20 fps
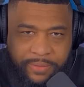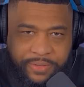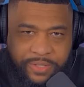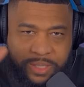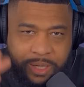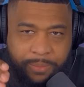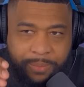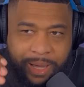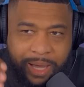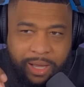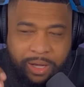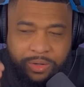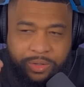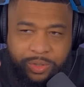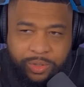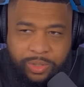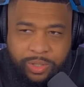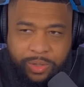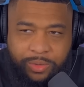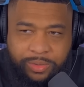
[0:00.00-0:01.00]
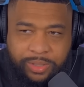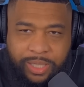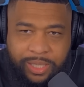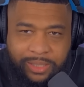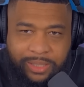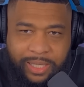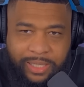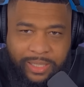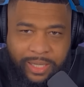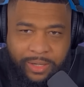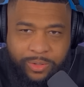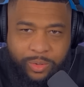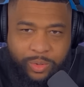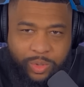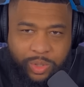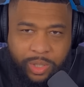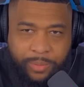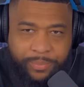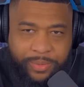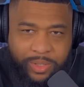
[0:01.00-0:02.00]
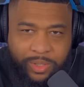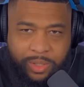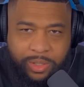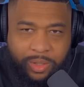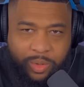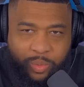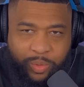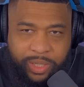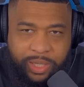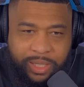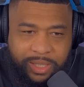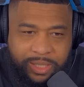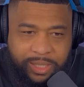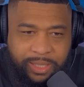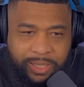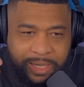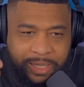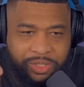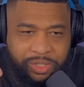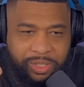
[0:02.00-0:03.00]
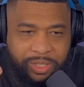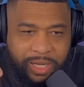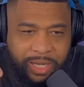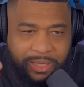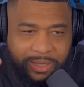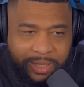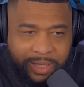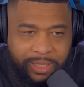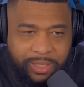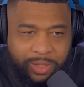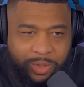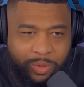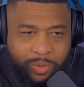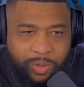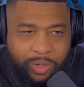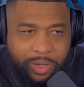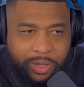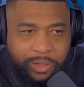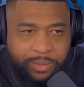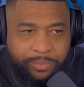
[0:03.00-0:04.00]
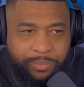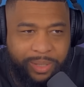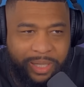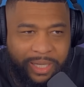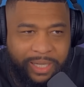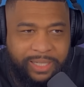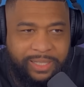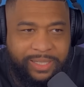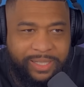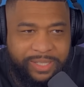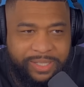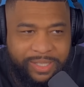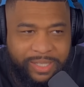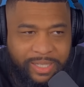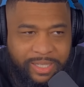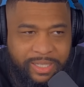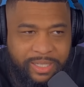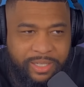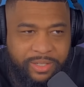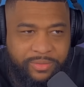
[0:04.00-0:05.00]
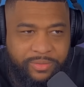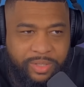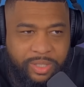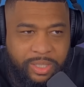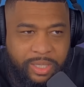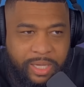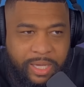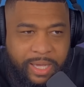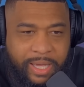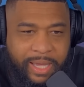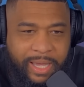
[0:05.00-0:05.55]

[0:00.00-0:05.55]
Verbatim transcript: If somehow you don't think that Donald Trump is going to win this election, I think you are being deceived.